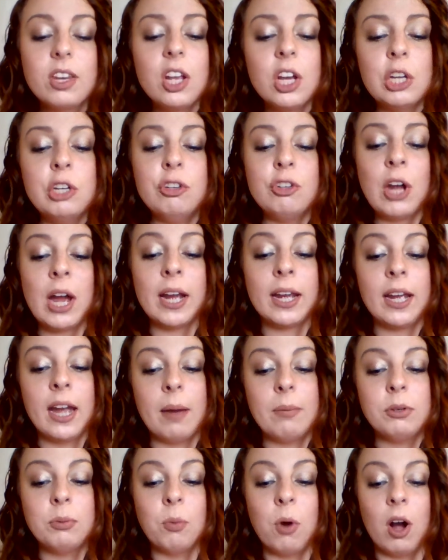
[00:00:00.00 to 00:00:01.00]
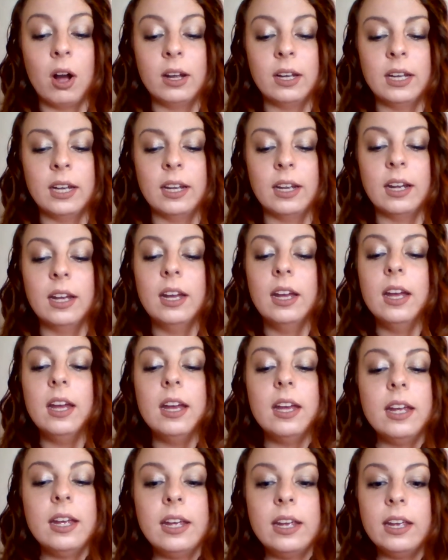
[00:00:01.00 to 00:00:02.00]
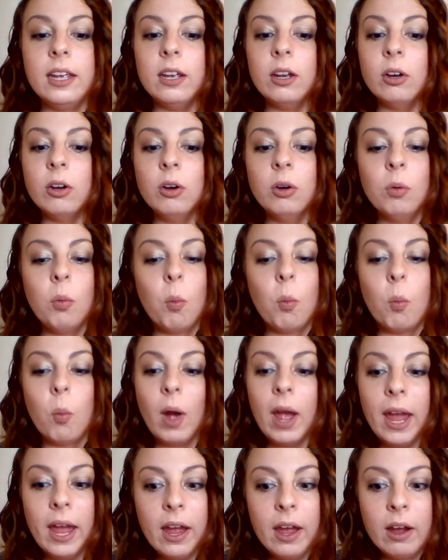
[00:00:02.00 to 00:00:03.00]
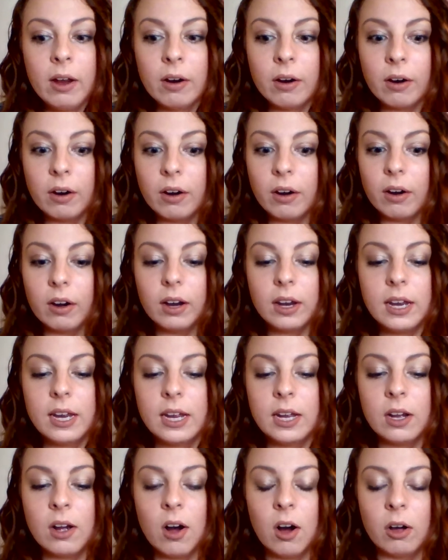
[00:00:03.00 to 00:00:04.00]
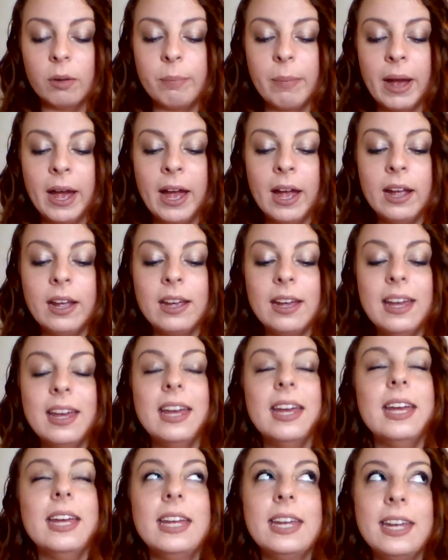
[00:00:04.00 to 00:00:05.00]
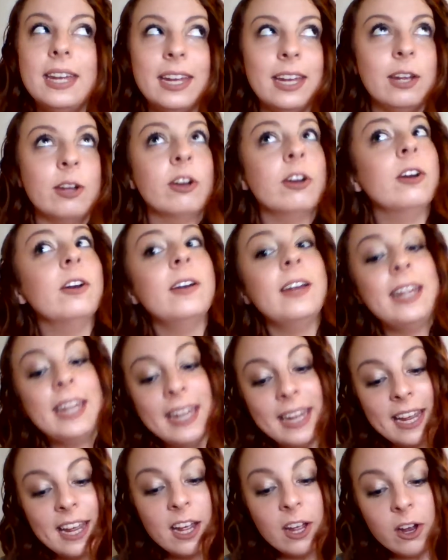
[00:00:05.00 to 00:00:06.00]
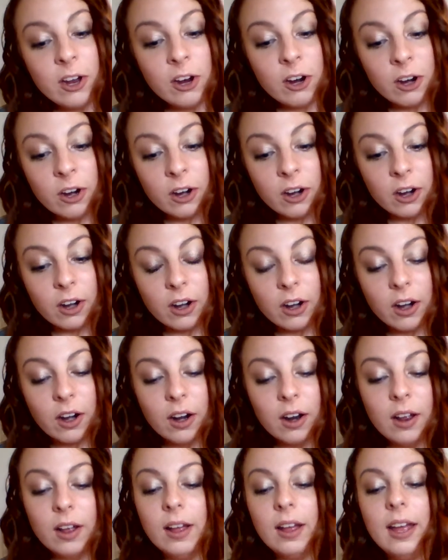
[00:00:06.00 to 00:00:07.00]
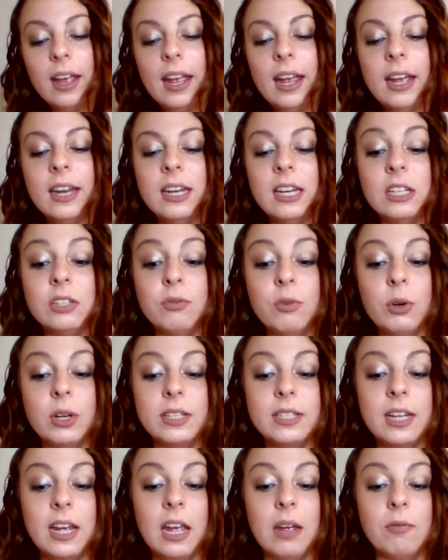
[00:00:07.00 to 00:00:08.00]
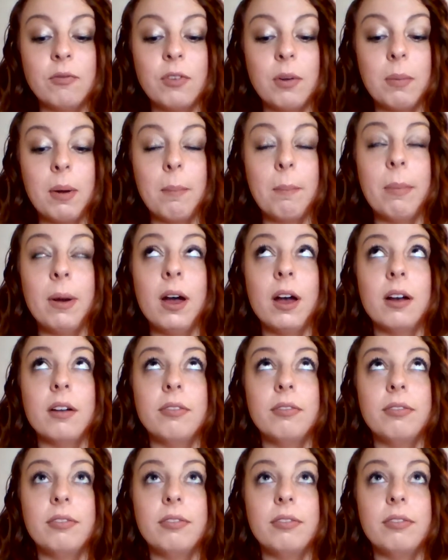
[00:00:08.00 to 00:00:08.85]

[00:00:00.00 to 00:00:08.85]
Jack kept walking. "Here where?" he called back. "Here, here!" Annie's voice came from above.